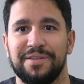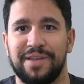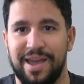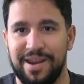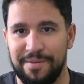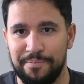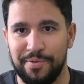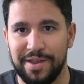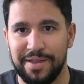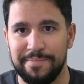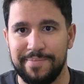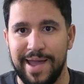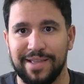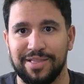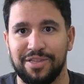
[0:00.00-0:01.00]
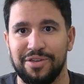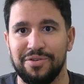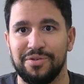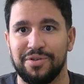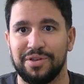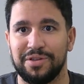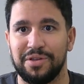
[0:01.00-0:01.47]
kind of bringing back
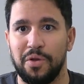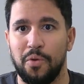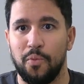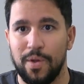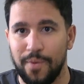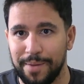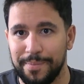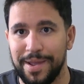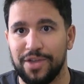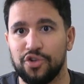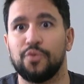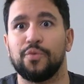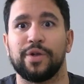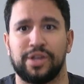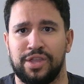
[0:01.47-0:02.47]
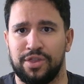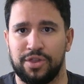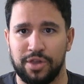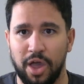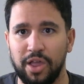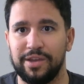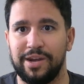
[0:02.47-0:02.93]
to, we want to make sure we're
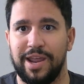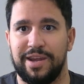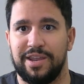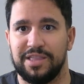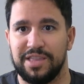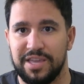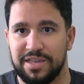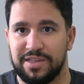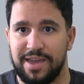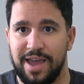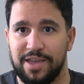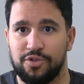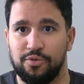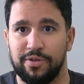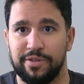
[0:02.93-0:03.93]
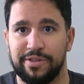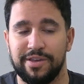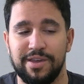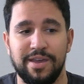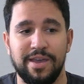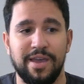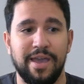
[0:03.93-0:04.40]
consolidating these schedules
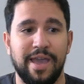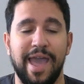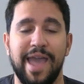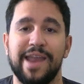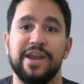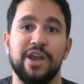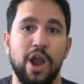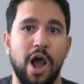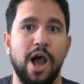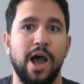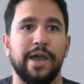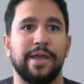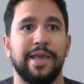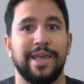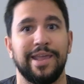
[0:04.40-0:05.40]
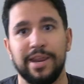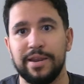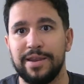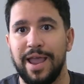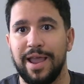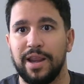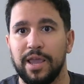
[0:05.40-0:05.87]
and not
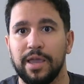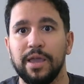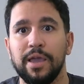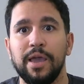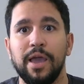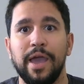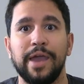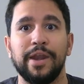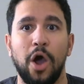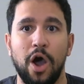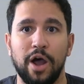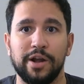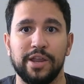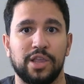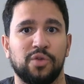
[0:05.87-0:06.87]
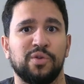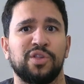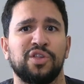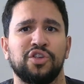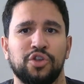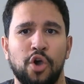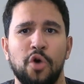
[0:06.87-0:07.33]
inundating an audience with
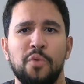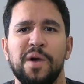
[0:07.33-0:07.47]
so